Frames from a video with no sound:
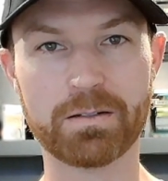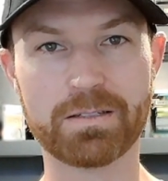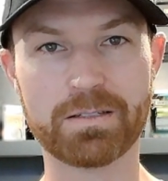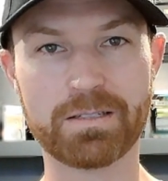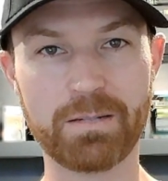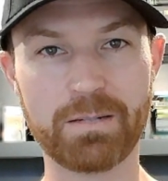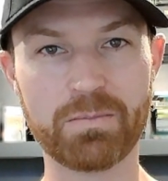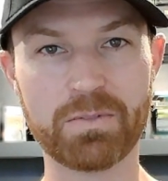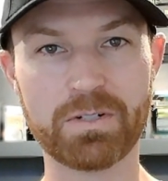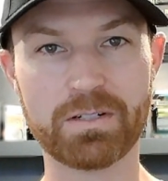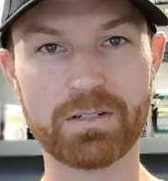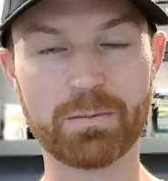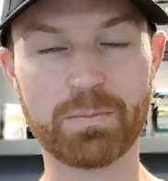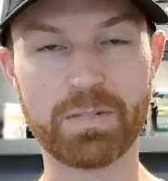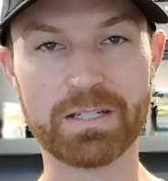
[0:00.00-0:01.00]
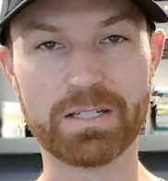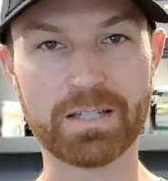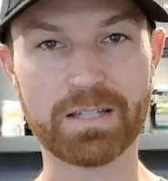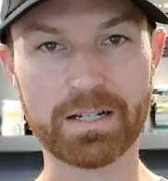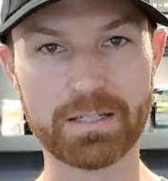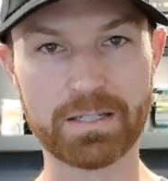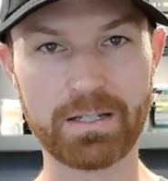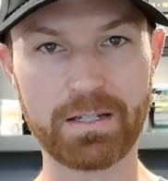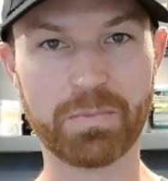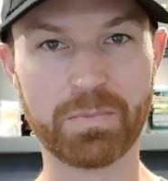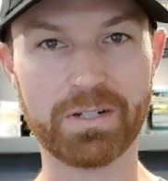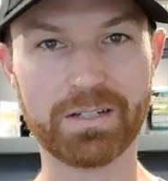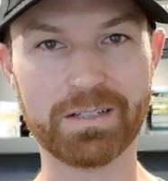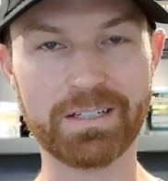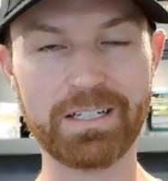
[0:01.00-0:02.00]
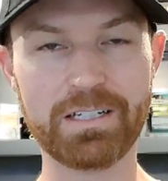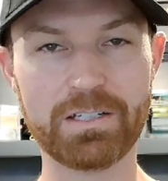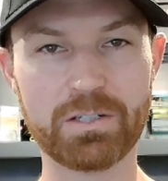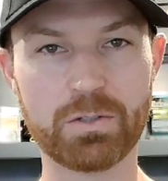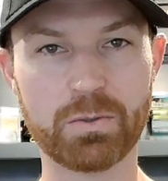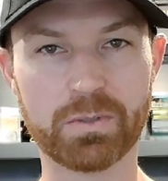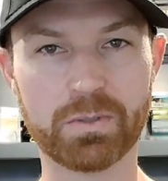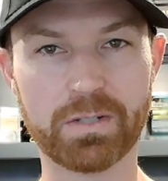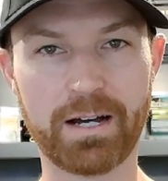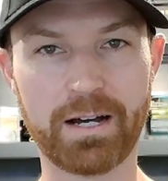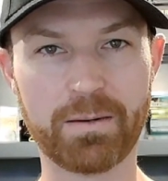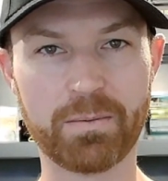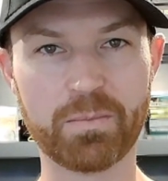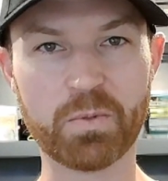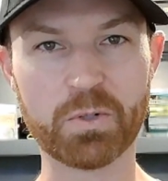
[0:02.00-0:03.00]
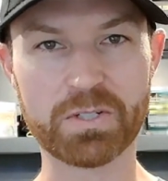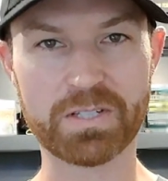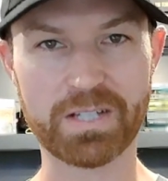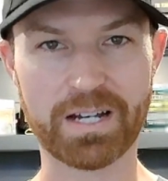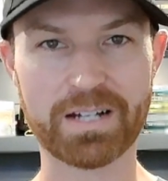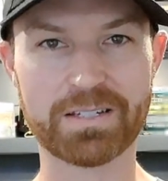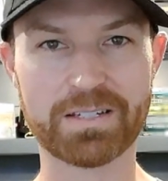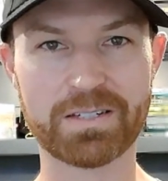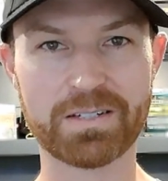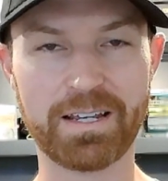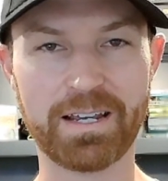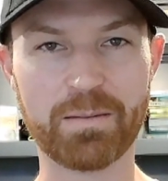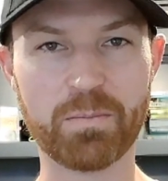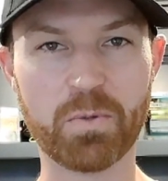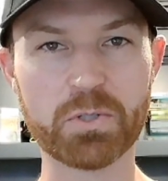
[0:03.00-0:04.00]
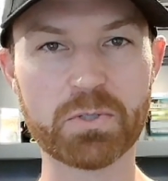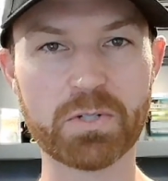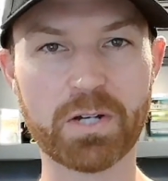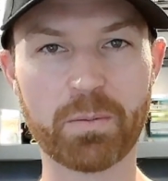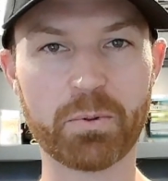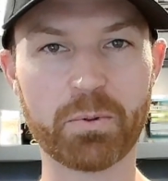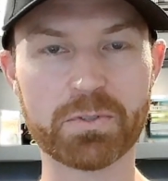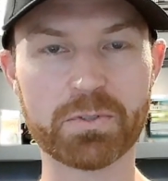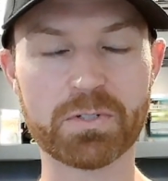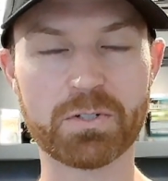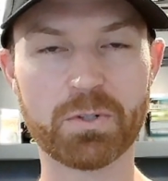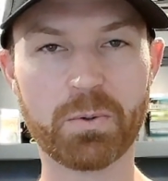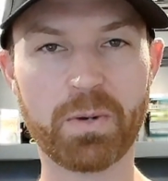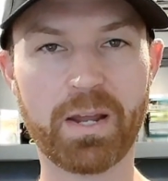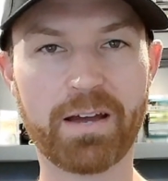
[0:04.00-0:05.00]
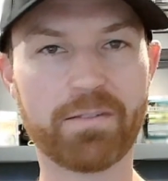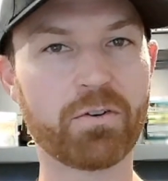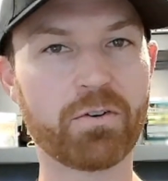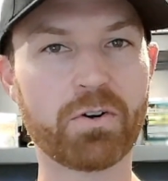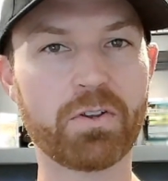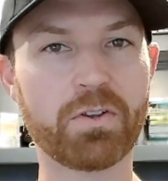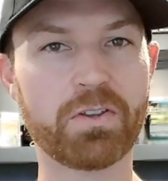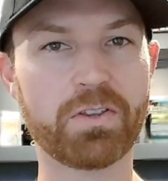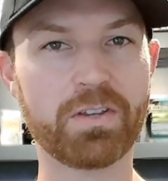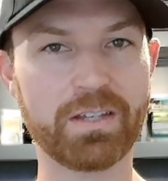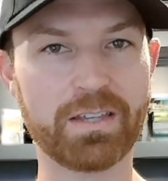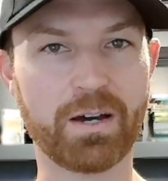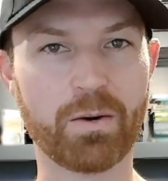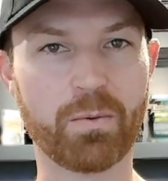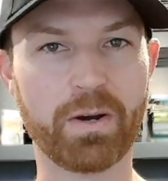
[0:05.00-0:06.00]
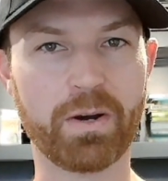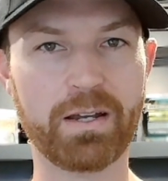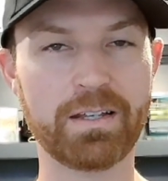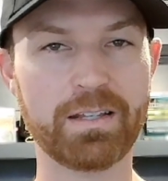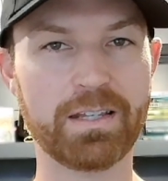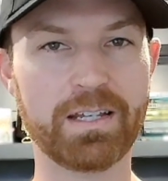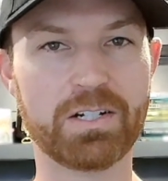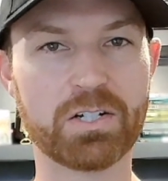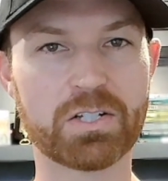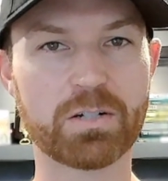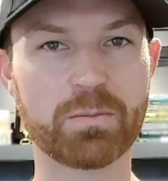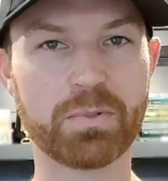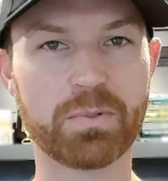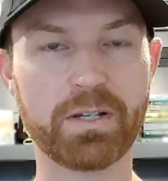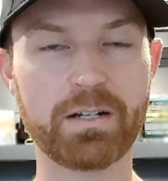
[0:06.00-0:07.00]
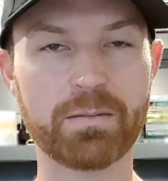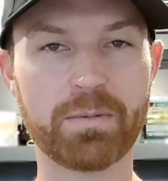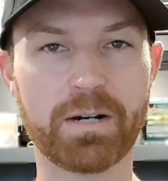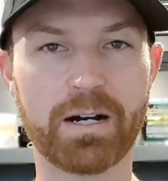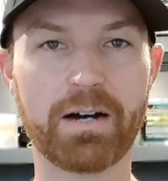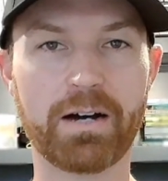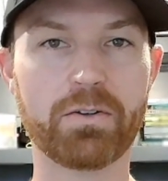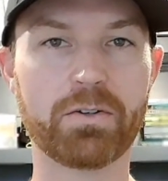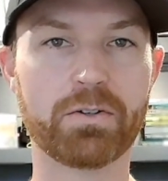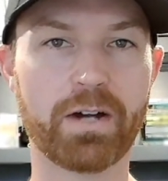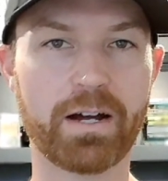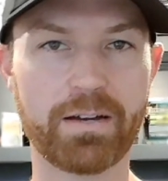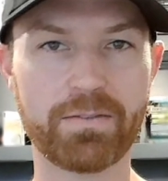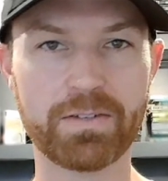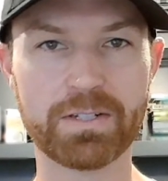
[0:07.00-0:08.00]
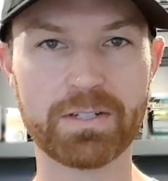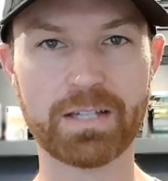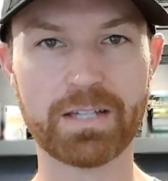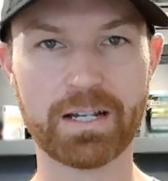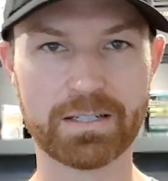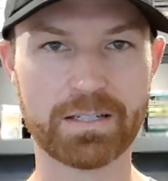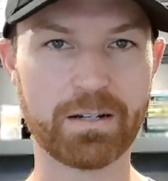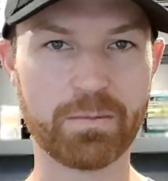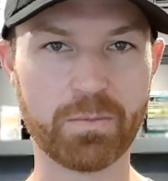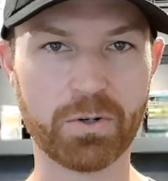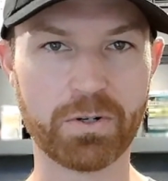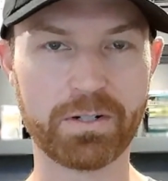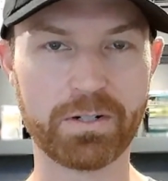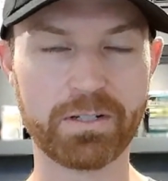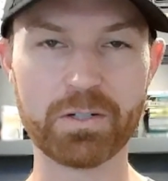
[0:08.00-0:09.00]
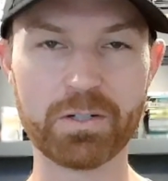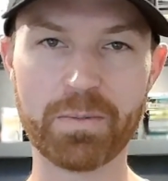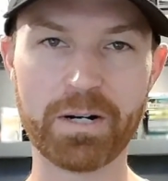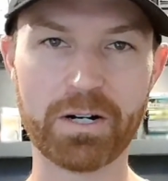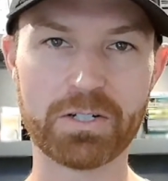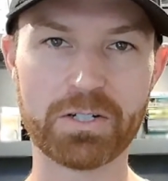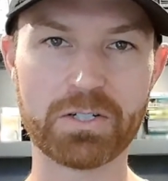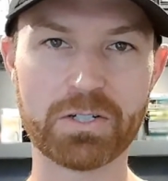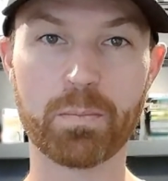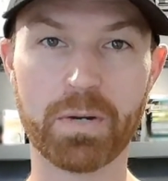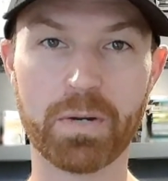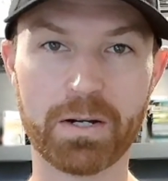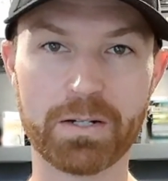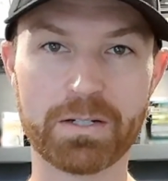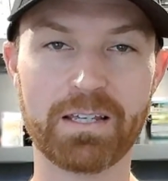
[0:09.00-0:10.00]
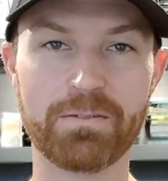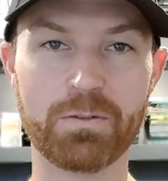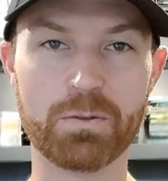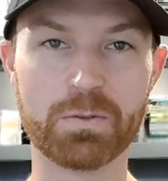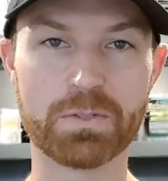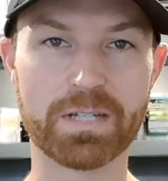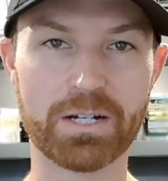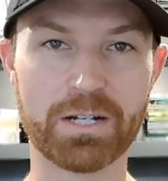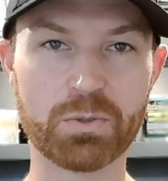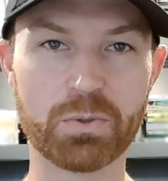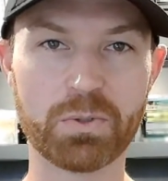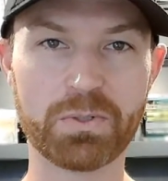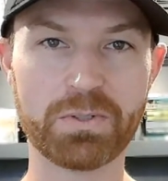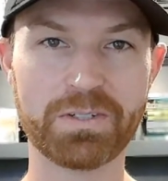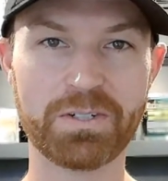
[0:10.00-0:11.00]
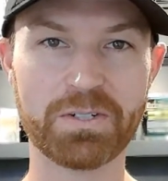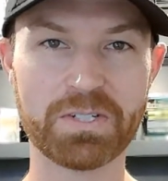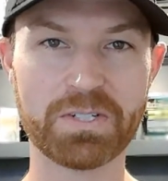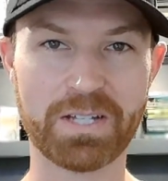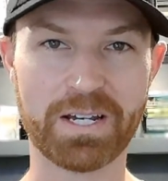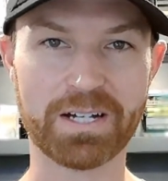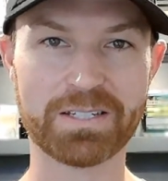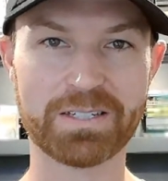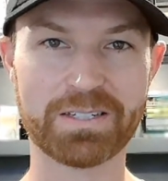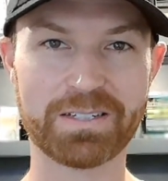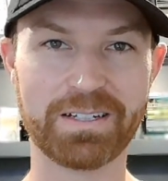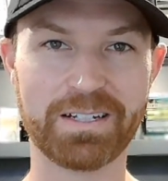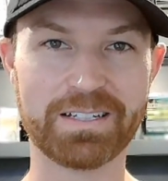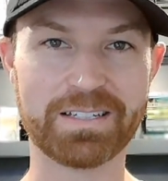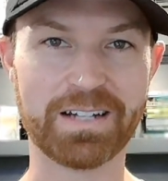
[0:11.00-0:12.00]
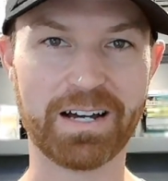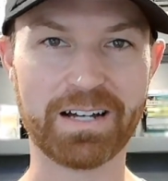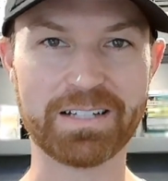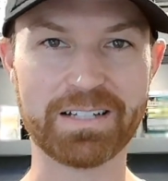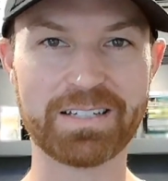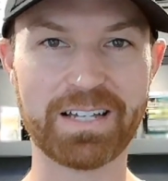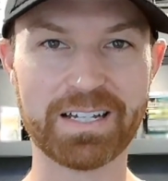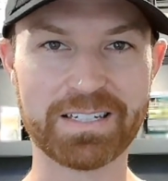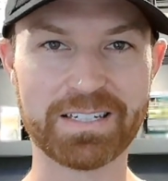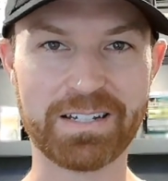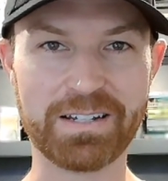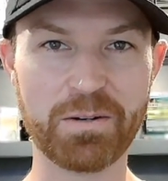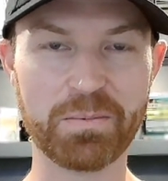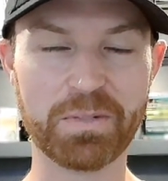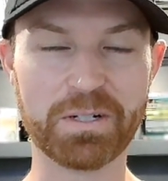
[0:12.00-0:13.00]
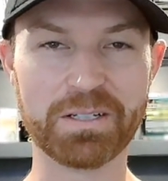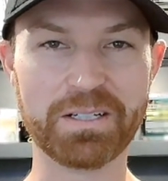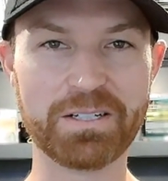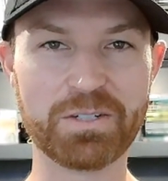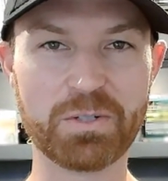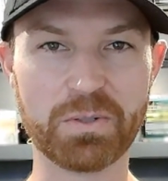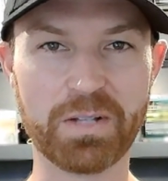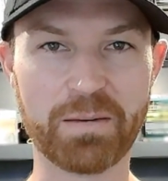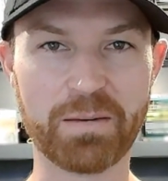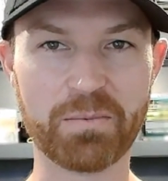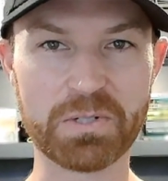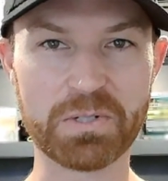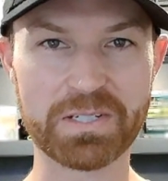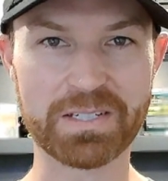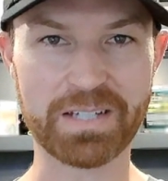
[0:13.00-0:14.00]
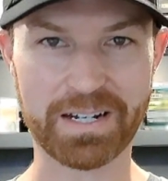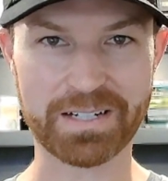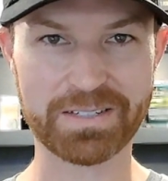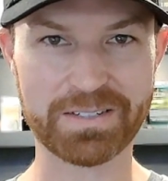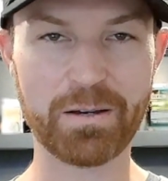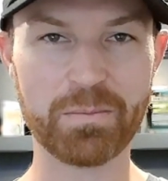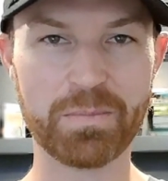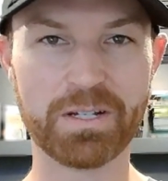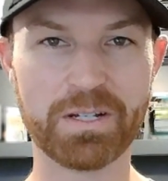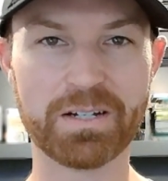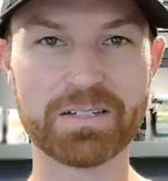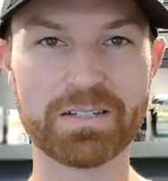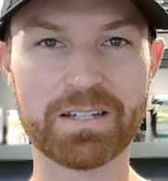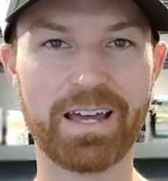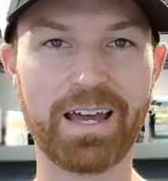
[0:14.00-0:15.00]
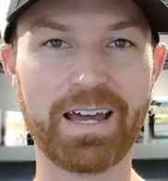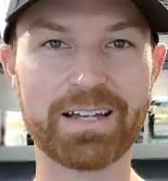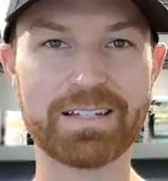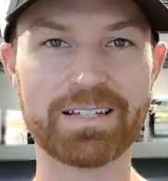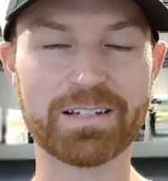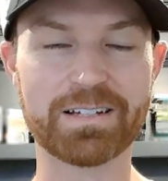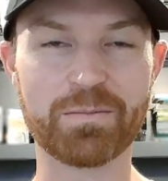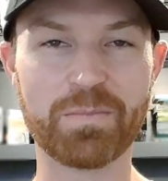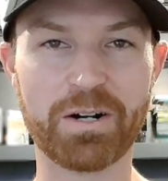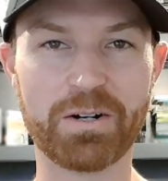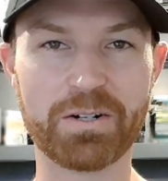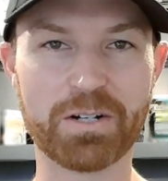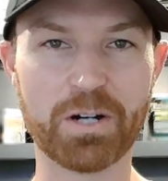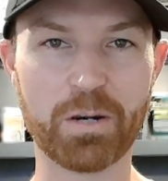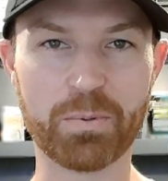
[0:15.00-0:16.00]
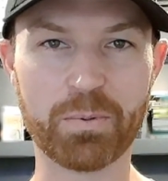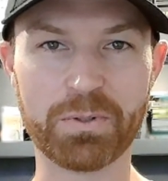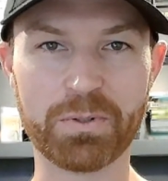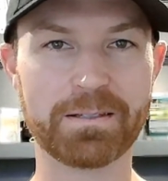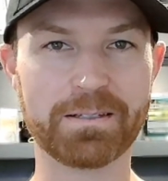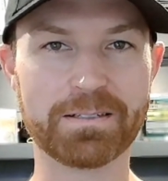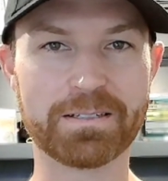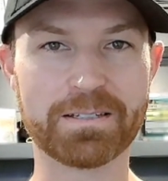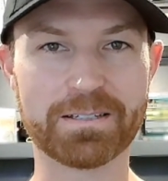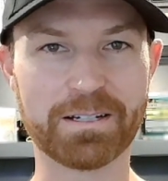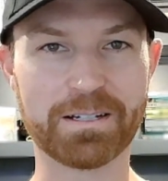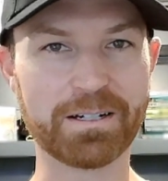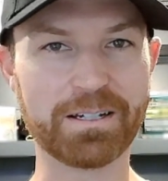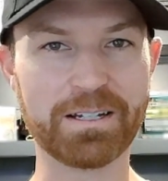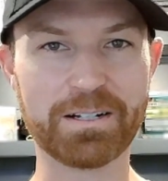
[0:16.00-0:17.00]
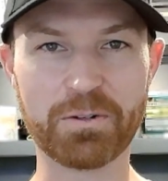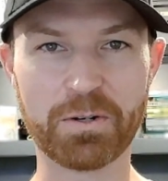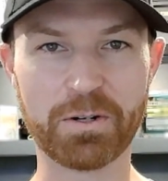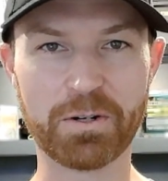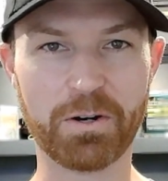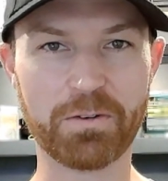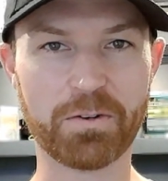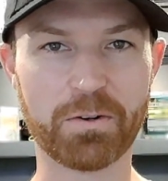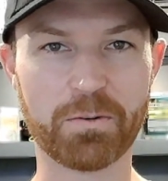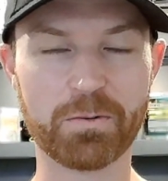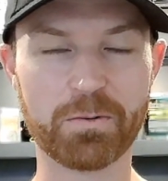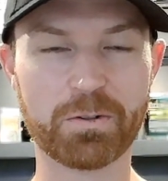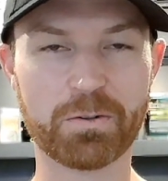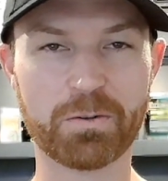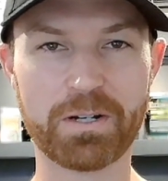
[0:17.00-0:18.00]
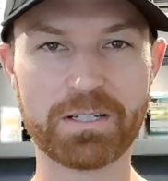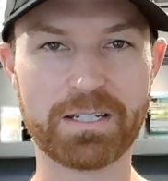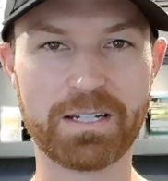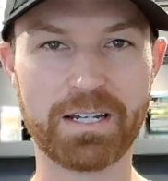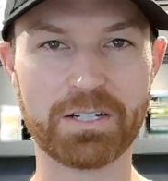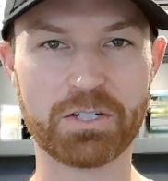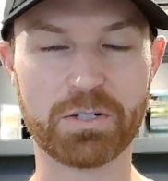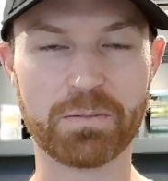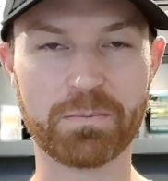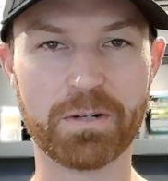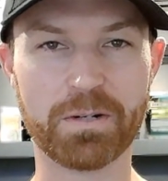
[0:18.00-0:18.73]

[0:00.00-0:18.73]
seem to be sexy, but it leads to a lot more sex. And most couples don't ever think that way. They just complain about how they're not having sex anymore in their marriage. But if you schedule your sex, it's not sexy, but it leads to a lot more sex. Because as a married couple, this is again going off on a crazy tangent,